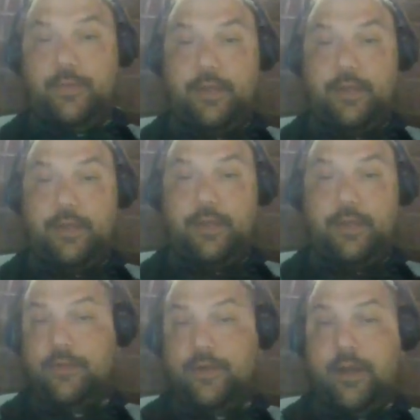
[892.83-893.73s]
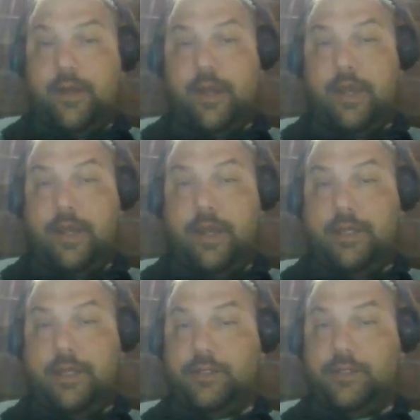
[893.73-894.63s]
So AI
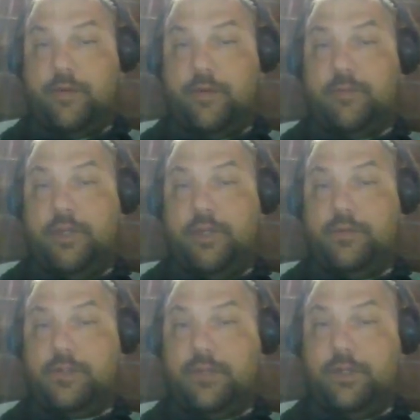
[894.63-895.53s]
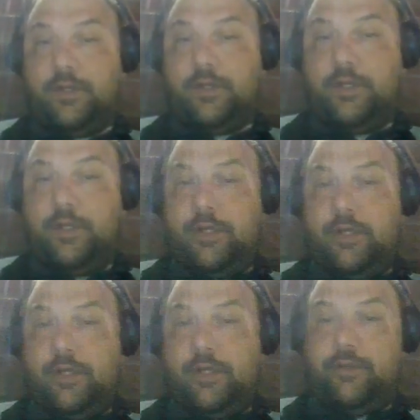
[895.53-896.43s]
can currently be used to
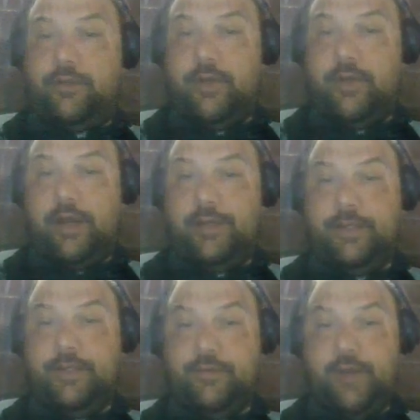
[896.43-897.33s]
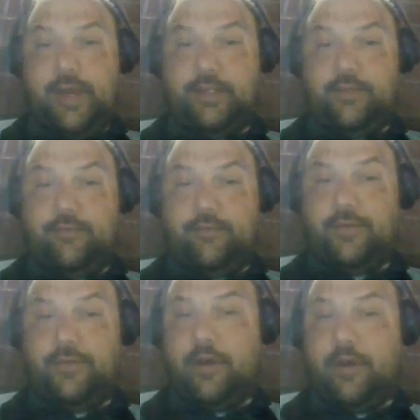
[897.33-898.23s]
create highly interactive,
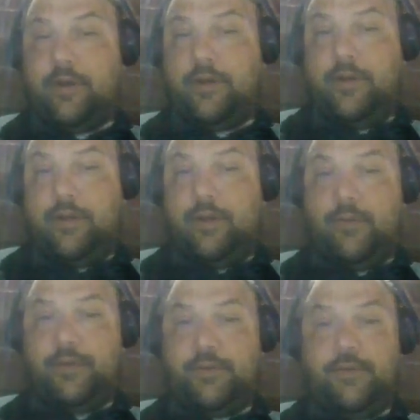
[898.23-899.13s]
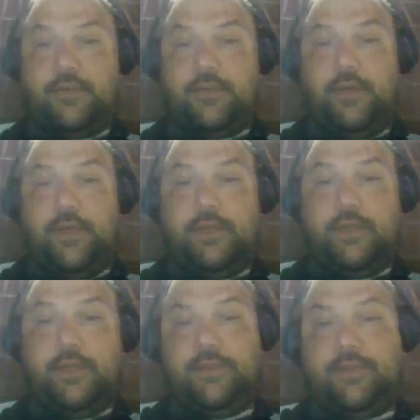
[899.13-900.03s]
immersive
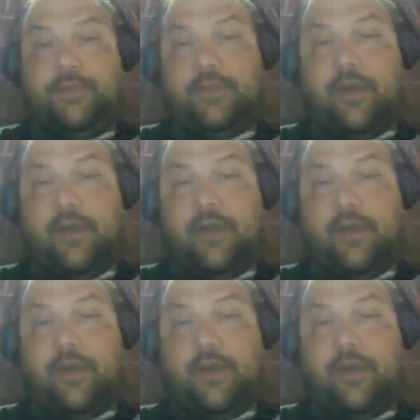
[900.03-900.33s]
experiences.